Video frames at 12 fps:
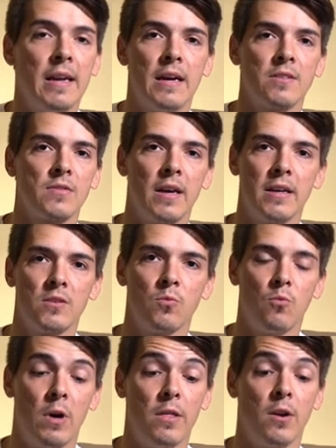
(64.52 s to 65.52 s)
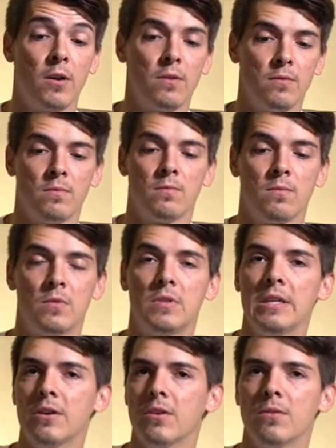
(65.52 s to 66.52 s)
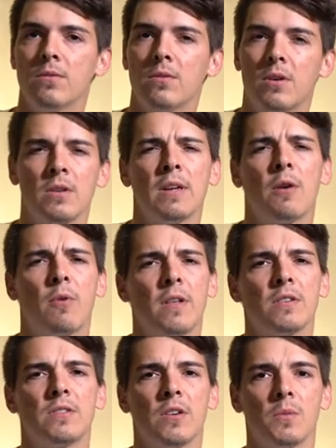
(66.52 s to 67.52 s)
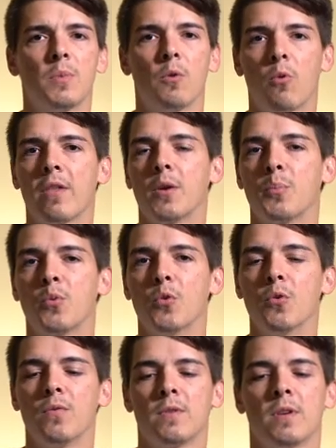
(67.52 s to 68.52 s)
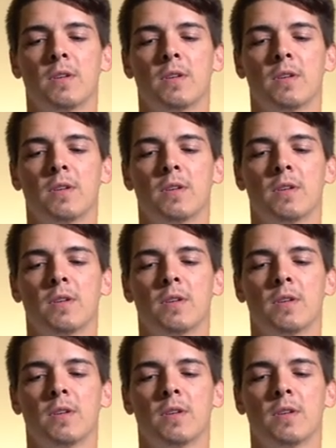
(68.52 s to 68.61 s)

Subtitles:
and outside is weather sealed, or not weather sealed, but weatherproof.